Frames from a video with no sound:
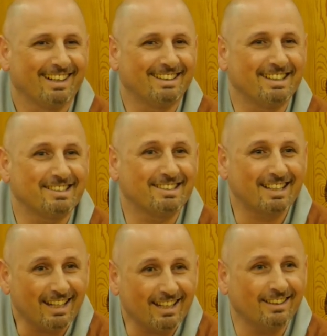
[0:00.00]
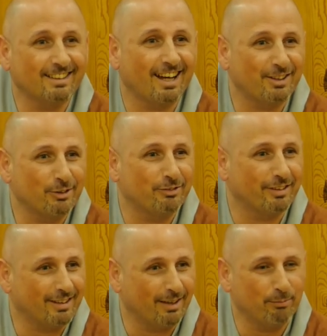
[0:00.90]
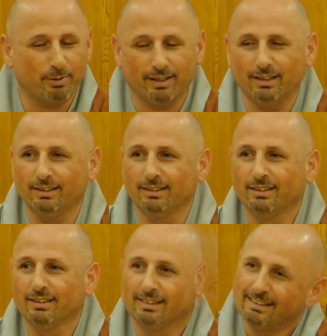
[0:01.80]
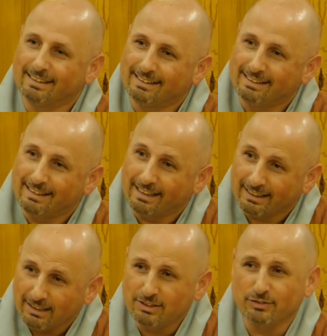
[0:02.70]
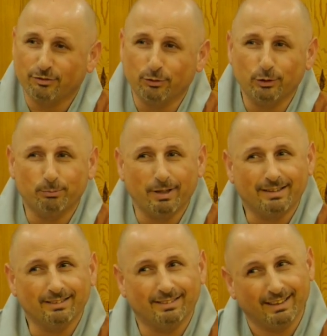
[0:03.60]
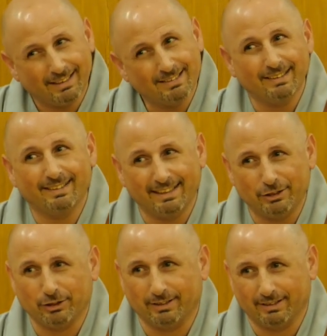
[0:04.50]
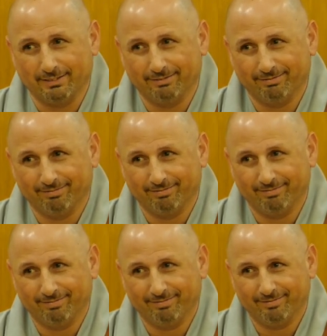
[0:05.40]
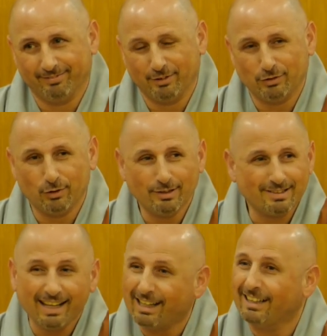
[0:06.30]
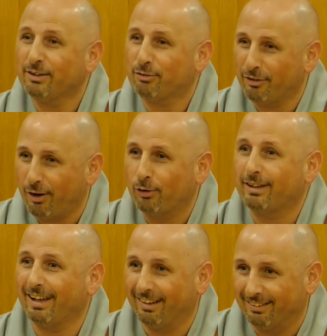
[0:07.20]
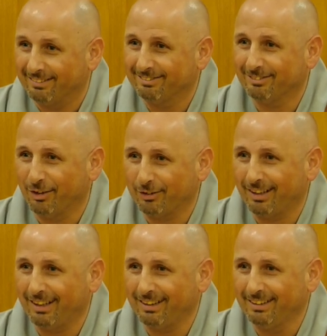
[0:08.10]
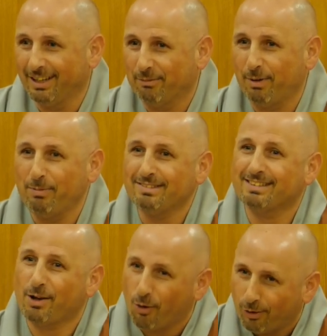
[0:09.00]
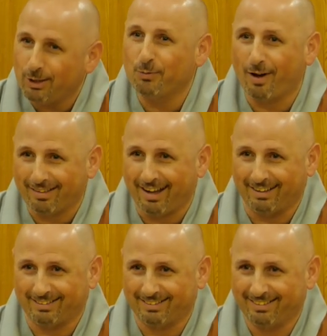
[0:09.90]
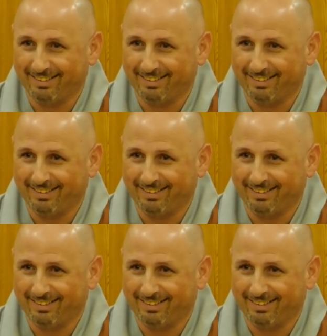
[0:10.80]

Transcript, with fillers: The second kind of a temple, there is food, but there isn't teaching. So it's like kind of hotel, okay? Maybe stay only one night.